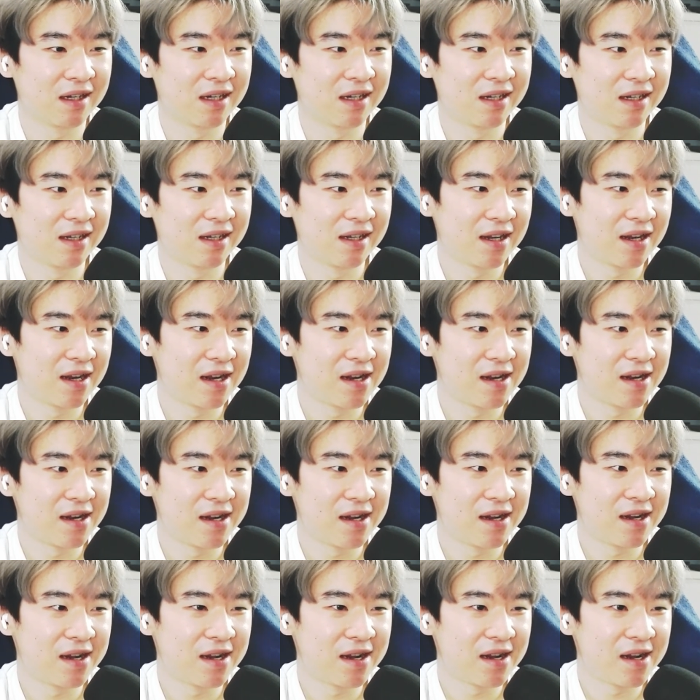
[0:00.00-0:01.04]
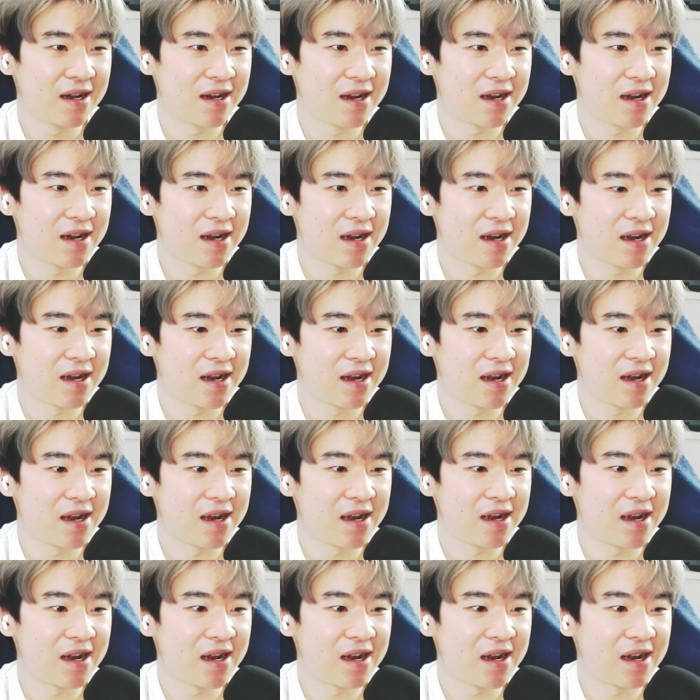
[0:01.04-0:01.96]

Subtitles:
Nothing is said.